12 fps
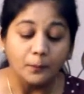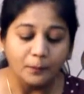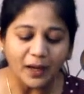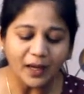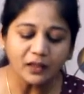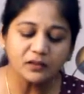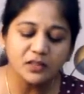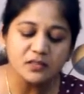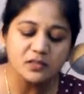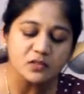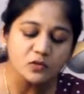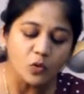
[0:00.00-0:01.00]
But
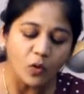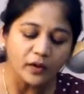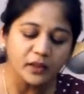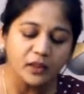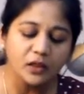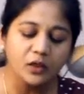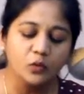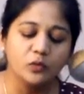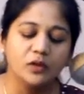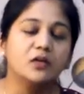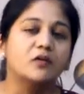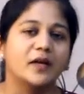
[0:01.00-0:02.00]
this is not in
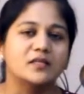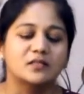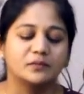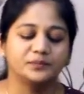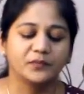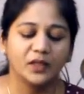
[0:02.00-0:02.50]
neural crest.